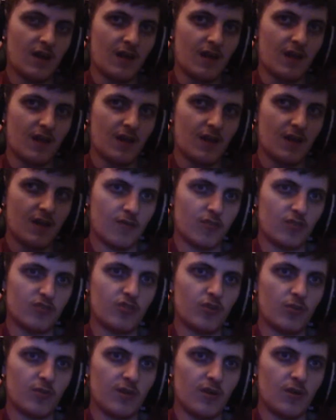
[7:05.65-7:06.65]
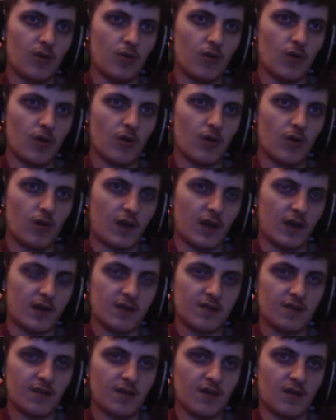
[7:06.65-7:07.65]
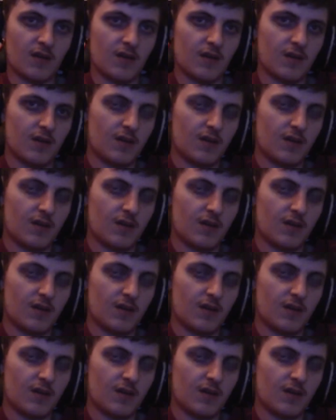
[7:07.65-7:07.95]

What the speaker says: I thought she was in New York, but I guess not.